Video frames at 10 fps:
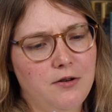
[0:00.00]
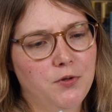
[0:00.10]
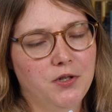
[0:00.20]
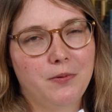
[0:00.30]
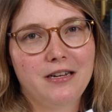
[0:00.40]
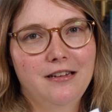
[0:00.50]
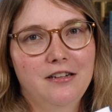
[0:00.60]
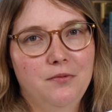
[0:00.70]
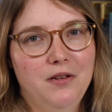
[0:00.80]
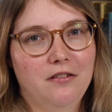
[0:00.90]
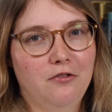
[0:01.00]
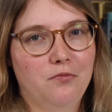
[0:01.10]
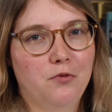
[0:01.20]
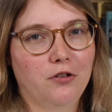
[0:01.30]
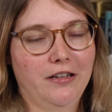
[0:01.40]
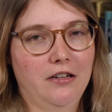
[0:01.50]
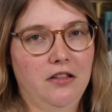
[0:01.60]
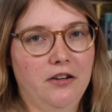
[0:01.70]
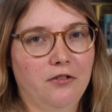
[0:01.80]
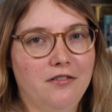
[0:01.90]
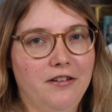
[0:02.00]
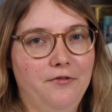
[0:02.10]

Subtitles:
I was expecting it to be a little more like literary